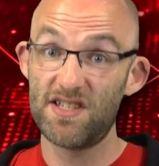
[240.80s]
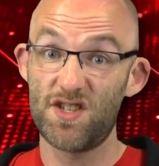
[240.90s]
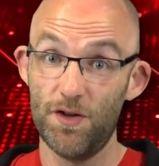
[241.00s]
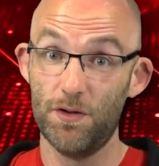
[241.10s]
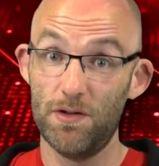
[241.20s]

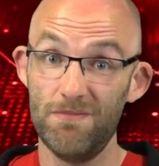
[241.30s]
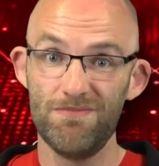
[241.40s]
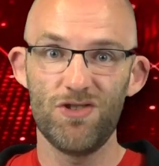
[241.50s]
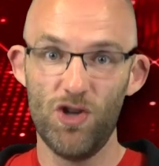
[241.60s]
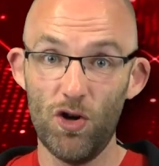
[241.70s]
School.
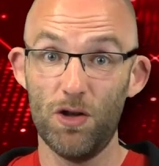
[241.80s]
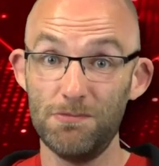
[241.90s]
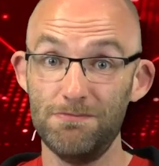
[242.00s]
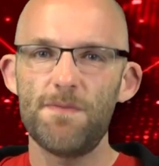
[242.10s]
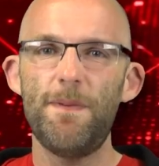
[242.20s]
Cool.
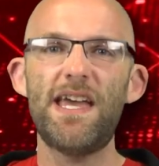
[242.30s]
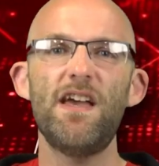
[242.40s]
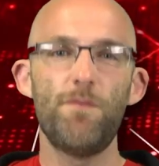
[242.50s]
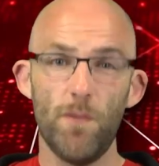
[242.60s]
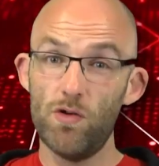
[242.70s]

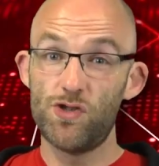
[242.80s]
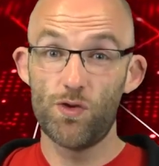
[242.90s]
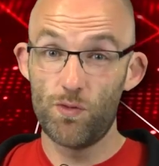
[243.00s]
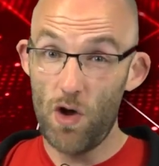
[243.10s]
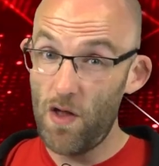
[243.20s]
Speaking of
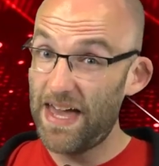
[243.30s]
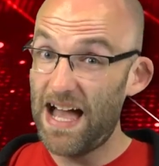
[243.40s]
Mojo Rawley,